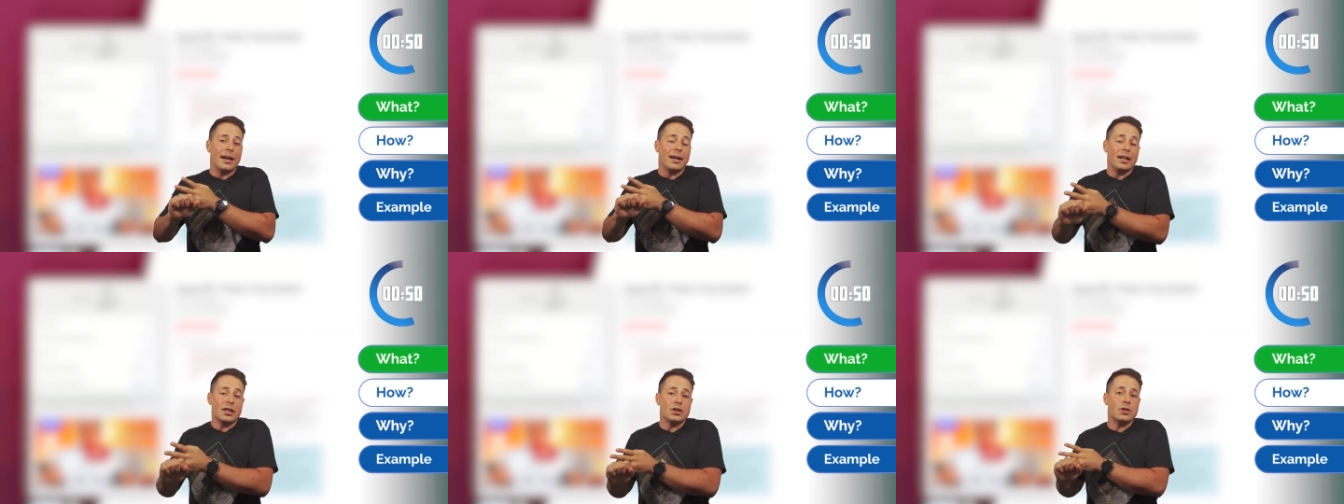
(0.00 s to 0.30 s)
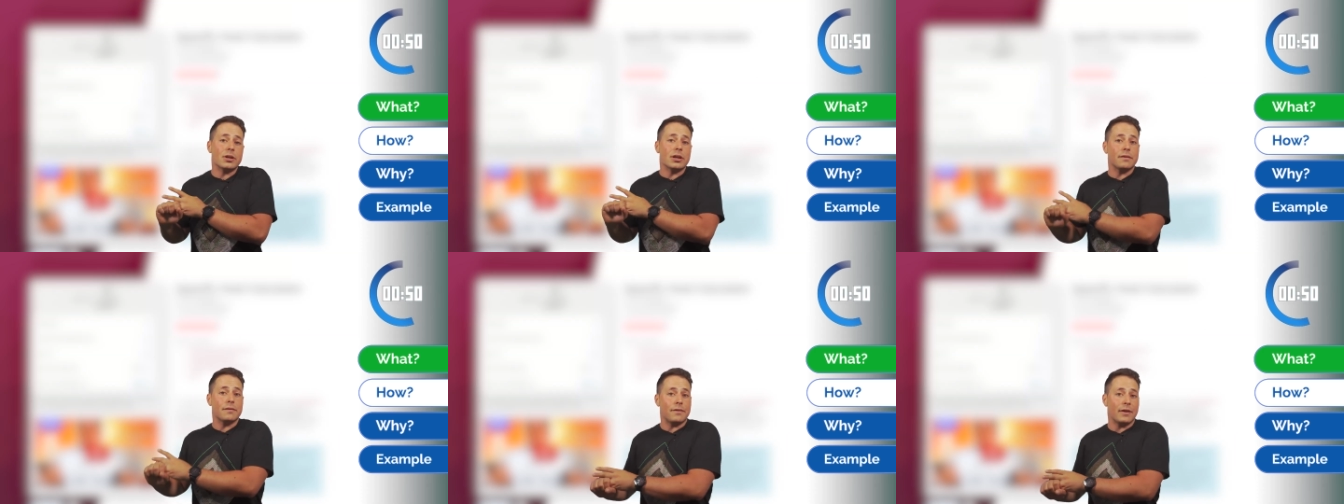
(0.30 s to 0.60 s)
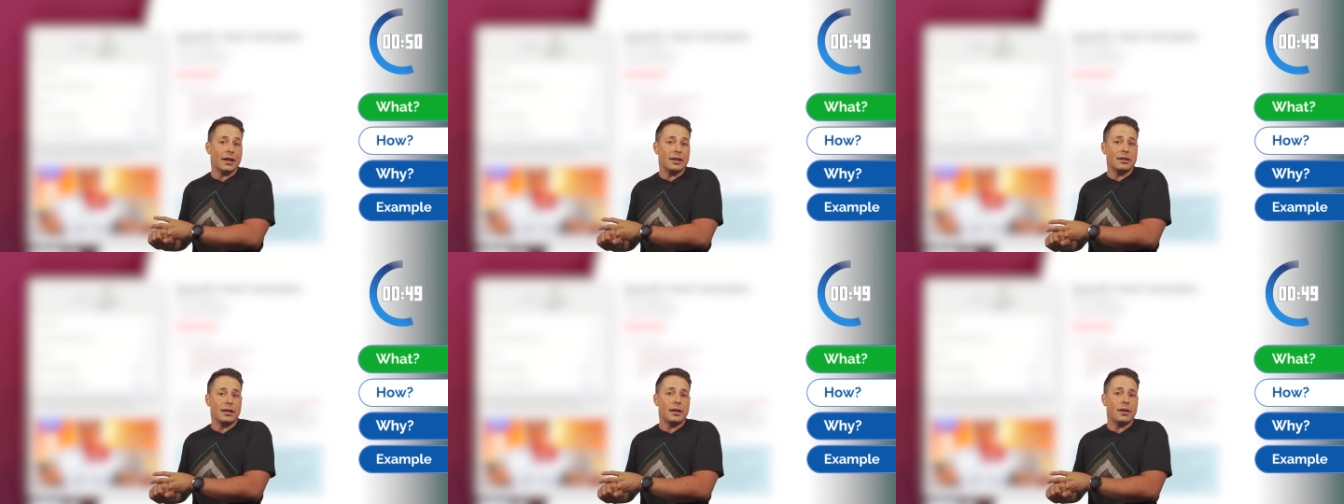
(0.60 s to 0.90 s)
unless you can
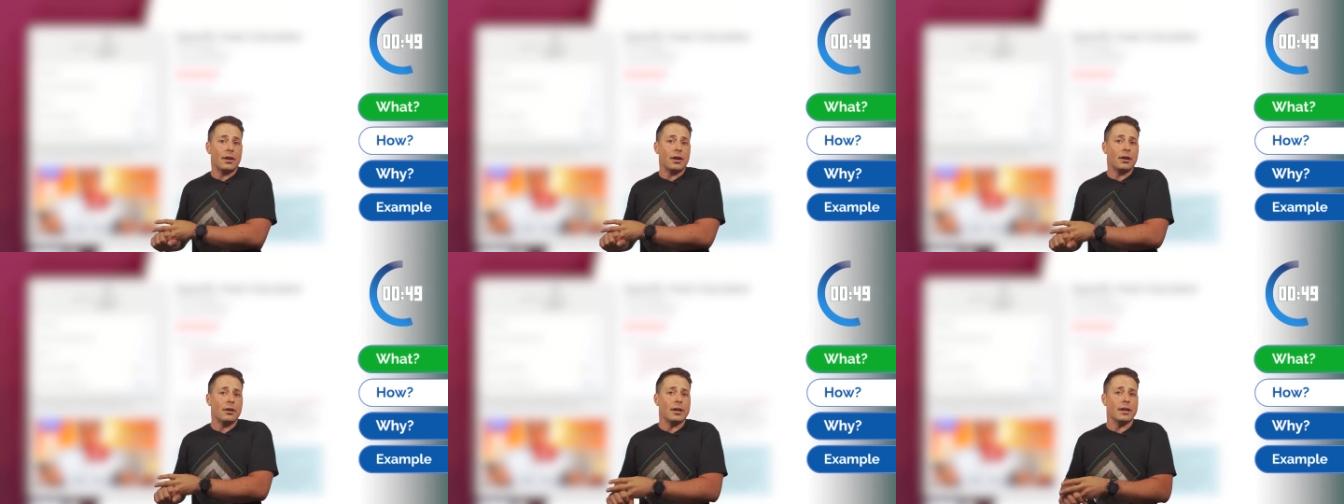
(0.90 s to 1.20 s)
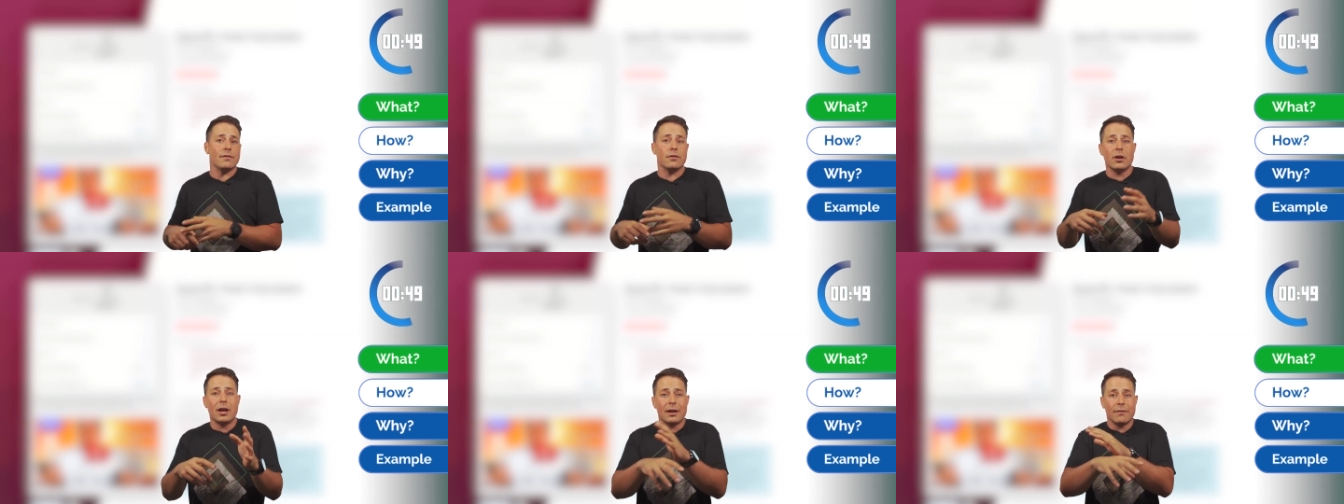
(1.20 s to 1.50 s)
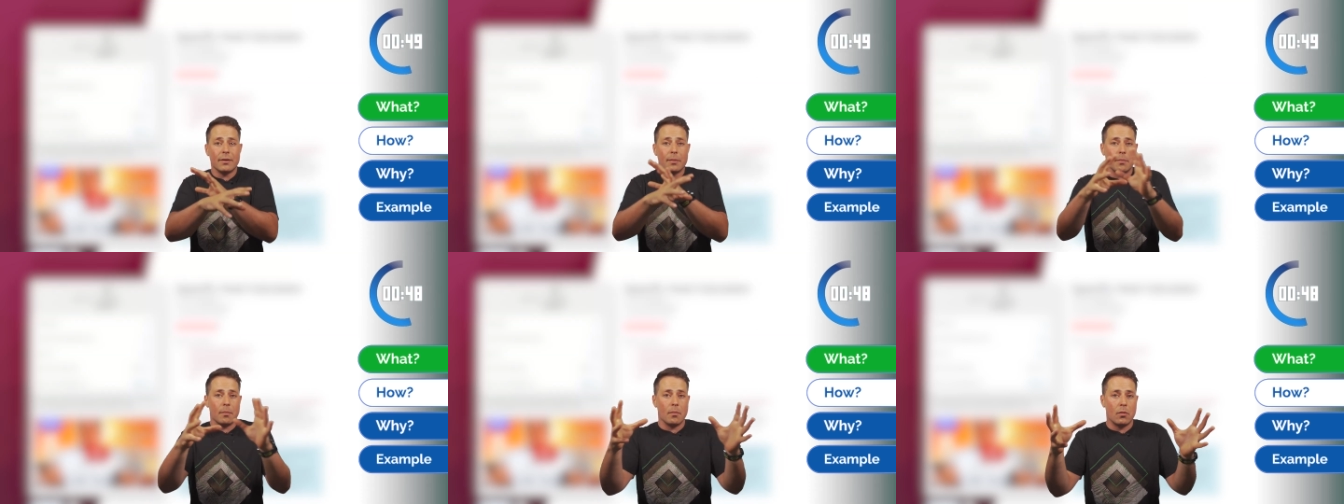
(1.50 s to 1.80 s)
find it there, if you
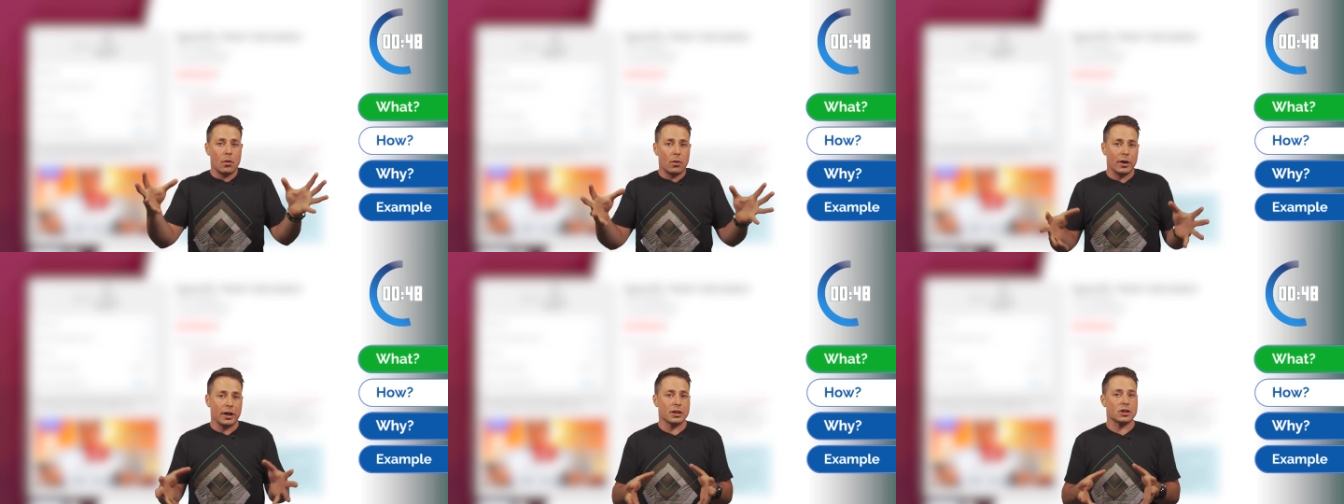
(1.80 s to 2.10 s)
have a more